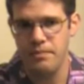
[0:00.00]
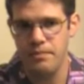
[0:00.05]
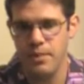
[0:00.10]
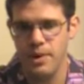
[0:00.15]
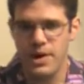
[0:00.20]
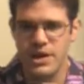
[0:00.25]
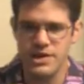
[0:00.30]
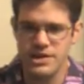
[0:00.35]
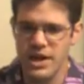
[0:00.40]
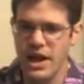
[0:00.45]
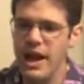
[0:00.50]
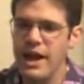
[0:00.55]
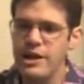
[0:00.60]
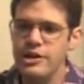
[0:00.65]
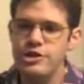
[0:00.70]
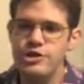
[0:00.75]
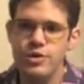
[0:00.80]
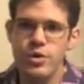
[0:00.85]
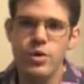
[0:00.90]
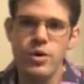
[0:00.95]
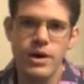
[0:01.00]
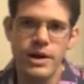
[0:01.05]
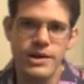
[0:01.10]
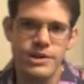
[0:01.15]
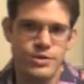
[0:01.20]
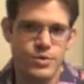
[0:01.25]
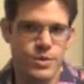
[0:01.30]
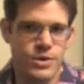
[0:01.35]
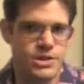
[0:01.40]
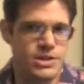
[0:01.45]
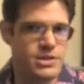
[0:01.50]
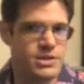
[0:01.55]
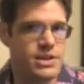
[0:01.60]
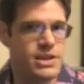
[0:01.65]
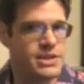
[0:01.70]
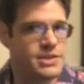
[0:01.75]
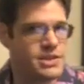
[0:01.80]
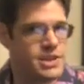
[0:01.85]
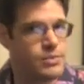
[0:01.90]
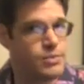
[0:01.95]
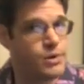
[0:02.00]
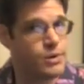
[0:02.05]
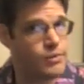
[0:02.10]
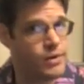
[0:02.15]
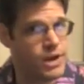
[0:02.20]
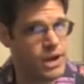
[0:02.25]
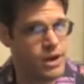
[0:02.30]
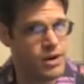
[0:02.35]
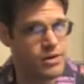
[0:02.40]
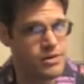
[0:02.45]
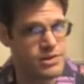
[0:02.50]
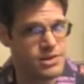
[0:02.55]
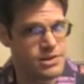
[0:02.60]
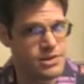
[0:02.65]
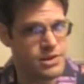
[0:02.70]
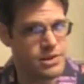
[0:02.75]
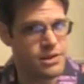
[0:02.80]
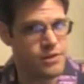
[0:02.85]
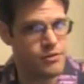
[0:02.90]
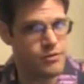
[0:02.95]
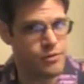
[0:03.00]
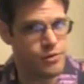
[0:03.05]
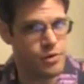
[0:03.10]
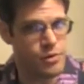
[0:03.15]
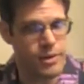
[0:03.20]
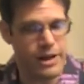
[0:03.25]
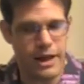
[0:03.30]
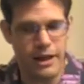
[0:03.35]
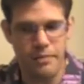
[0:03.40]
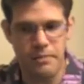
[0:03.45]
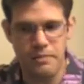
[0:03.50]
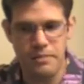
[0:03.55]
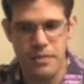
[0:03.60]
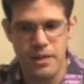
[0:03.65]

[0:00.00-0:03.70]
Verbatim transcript: Because I enjoy switching things up over here in this little format.